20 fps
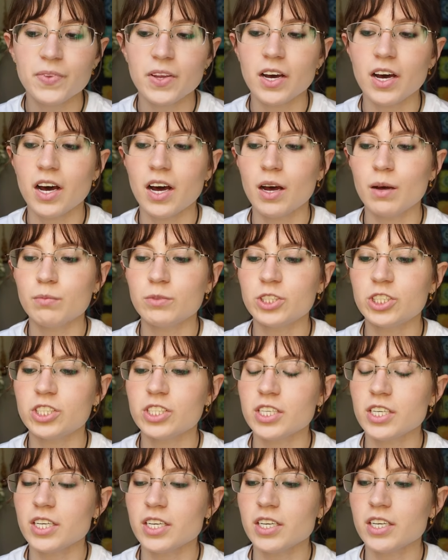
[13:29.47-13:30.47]
Um,
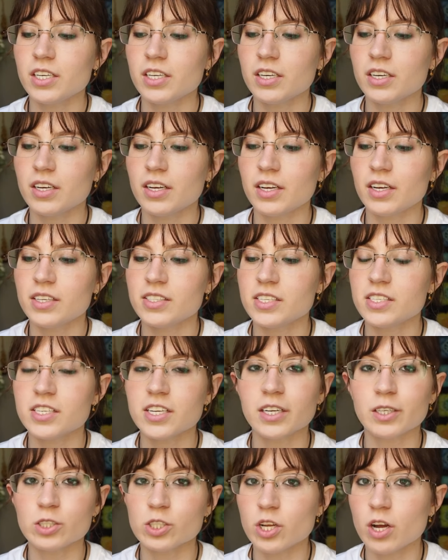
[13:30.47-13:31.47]
she is a
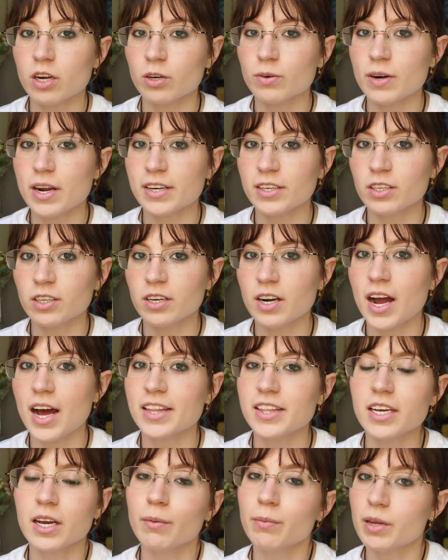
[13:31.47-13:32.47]
singer-songwriter. I
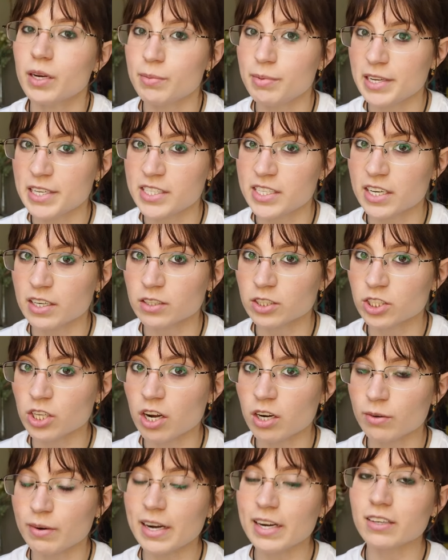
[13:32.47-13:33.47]
think I'm going to be a
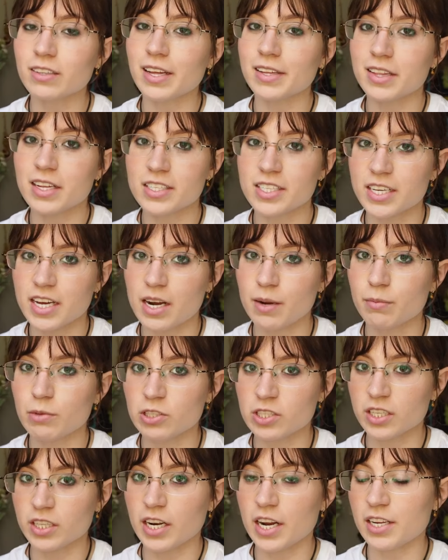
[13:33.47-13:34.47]
singer-songwriter. Like that's the kind of
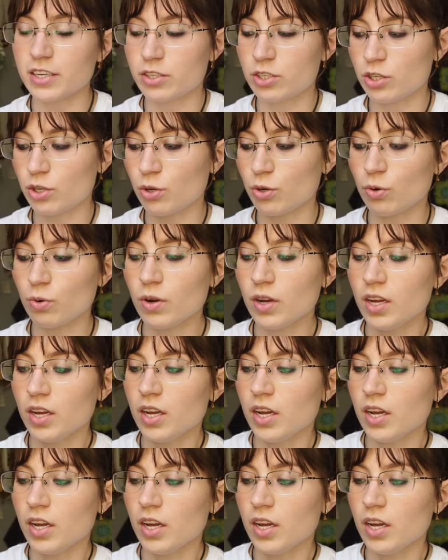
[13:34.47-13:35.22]
music that I do.